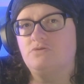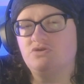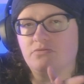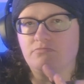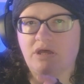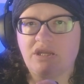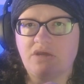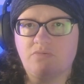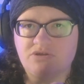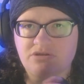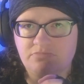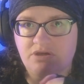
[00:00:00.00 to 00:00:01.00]
for Monday,
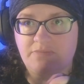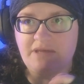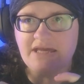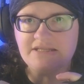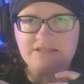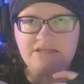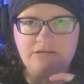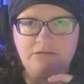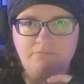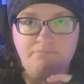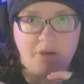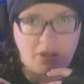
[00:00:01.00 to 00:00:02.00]
whilst I'm going to be editing
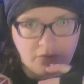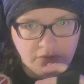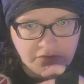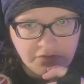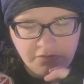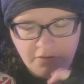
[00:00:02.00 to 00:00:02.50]
them both.